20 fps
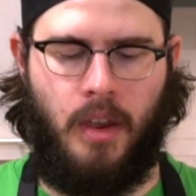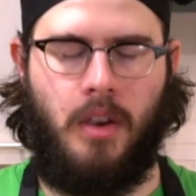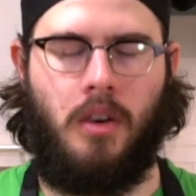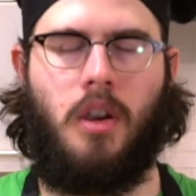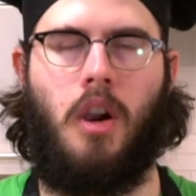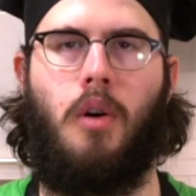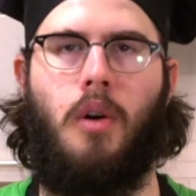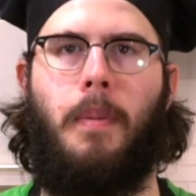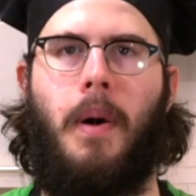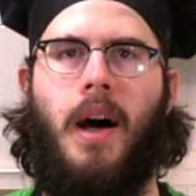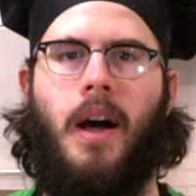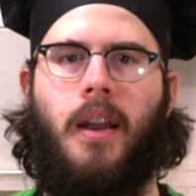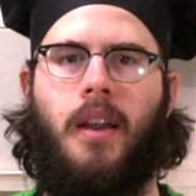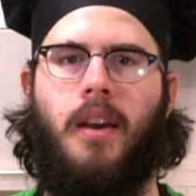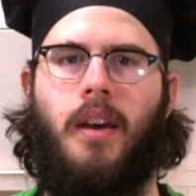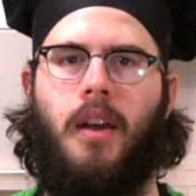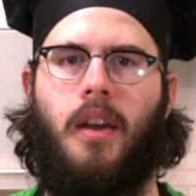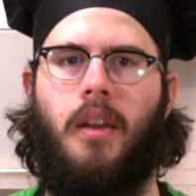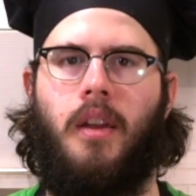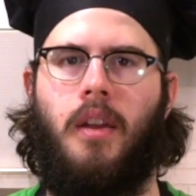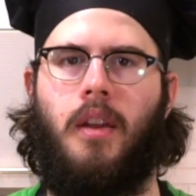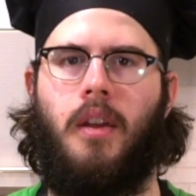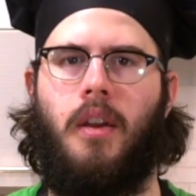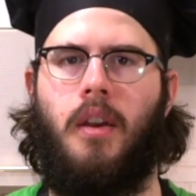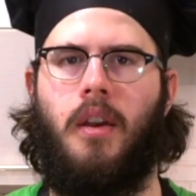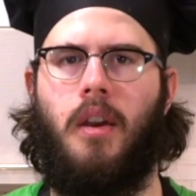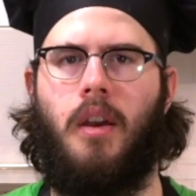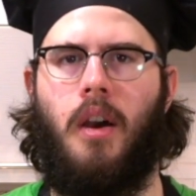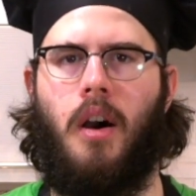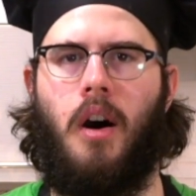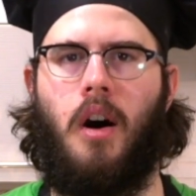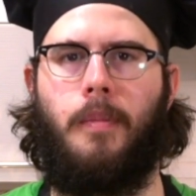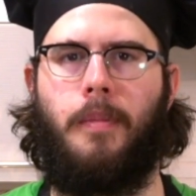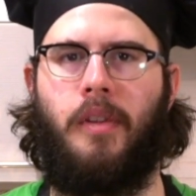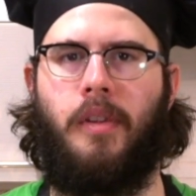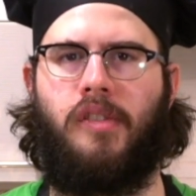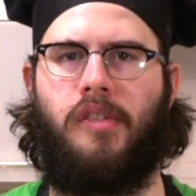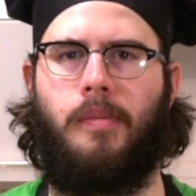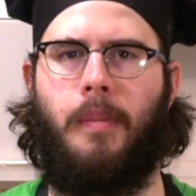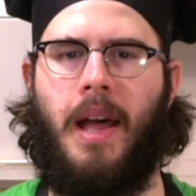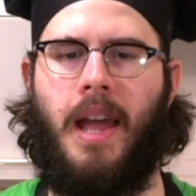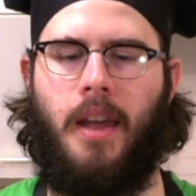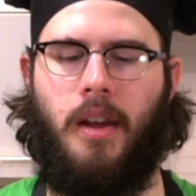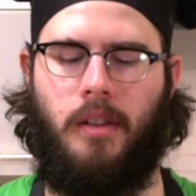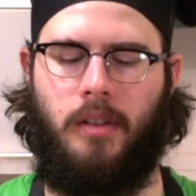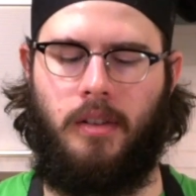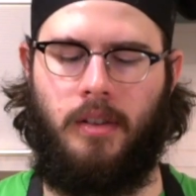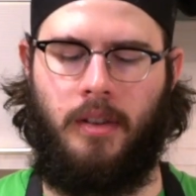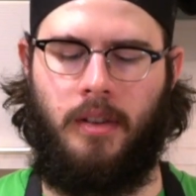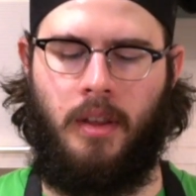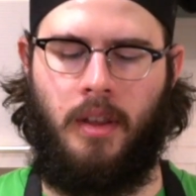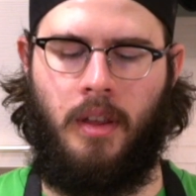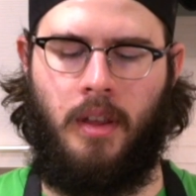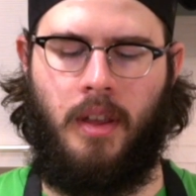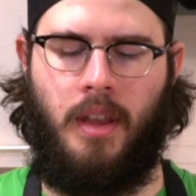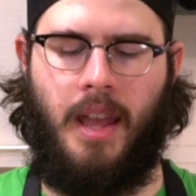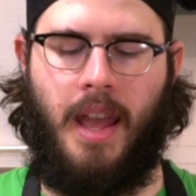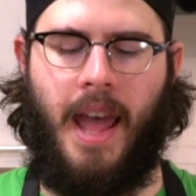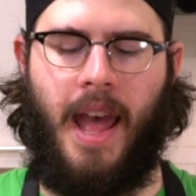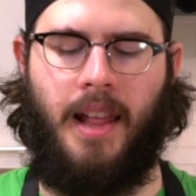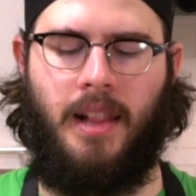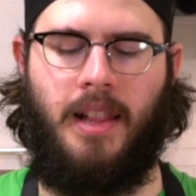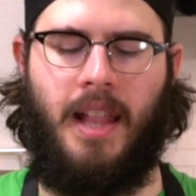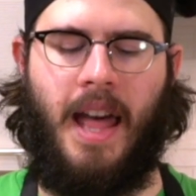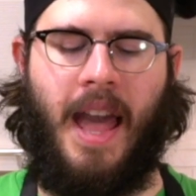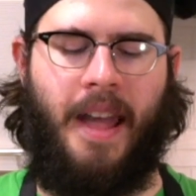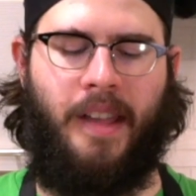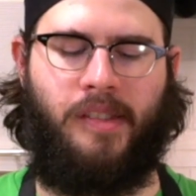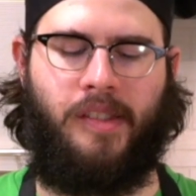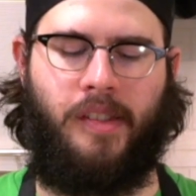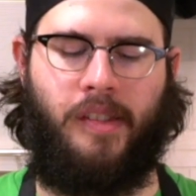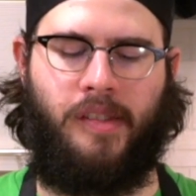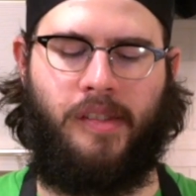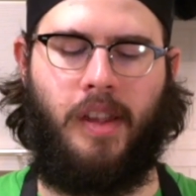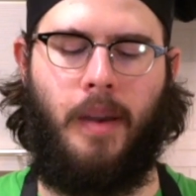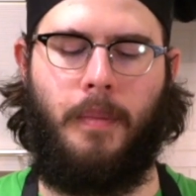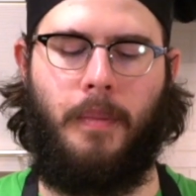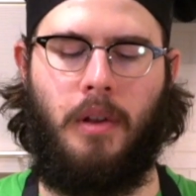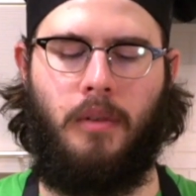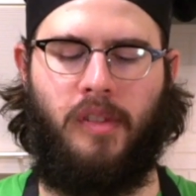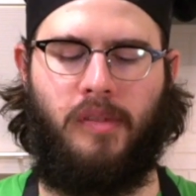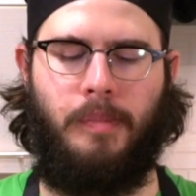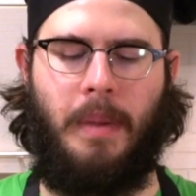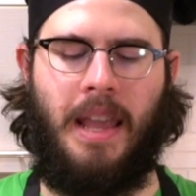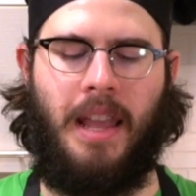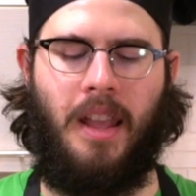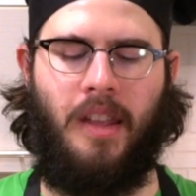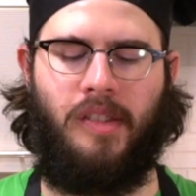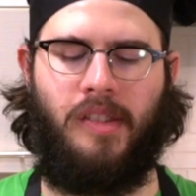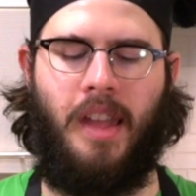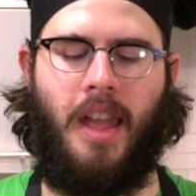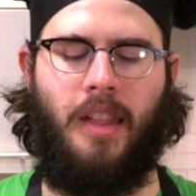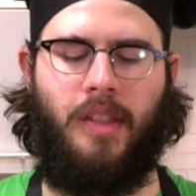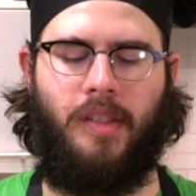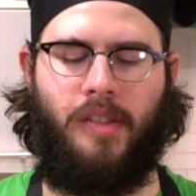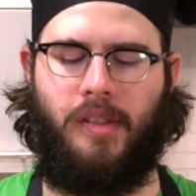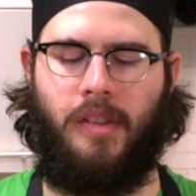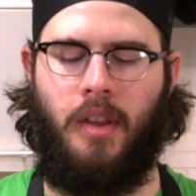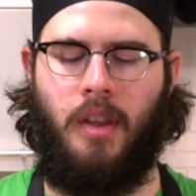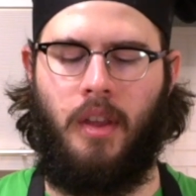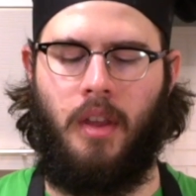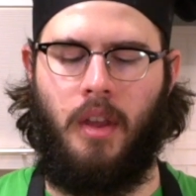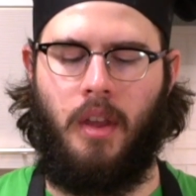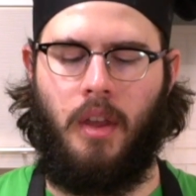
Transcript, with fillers: Kopaka almost smiled. At last, someone was making sense.